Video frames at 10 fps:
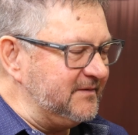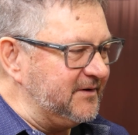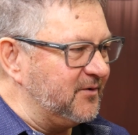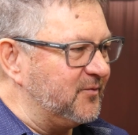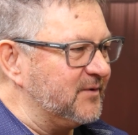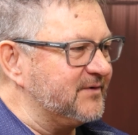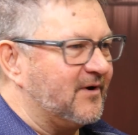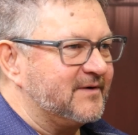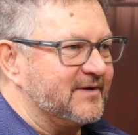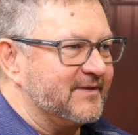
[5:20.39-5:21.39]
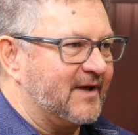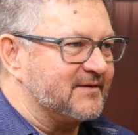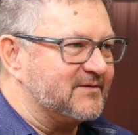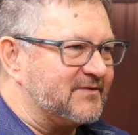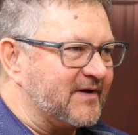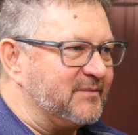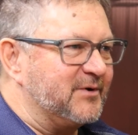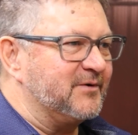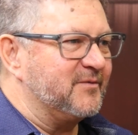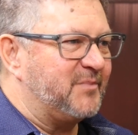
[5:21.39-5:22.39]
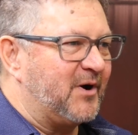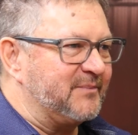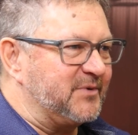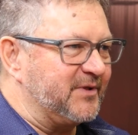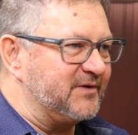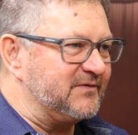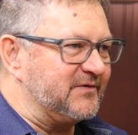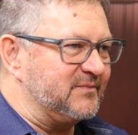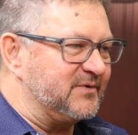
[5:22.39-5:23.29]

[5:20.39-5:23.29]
we're talking that segment of the population